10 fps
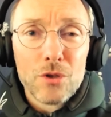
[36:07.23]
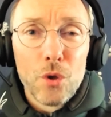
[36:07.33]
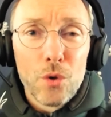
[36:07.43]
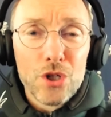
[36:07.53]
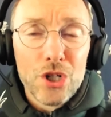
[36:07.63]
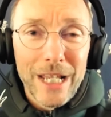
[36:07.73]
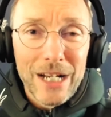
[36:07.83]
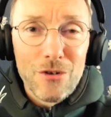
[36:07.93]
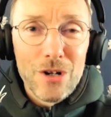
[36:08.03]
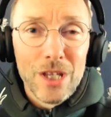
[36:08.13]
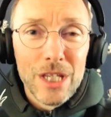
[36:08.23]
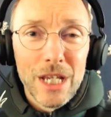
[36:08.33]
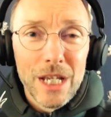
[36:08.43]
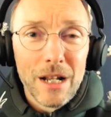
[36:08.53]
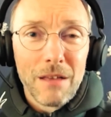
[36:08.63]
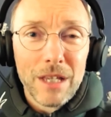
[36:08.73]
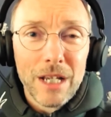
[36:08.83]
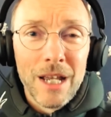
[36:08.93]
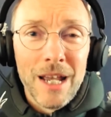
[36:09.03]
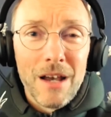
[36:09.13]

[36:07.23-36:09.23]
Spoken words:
to launch later in the year, and I think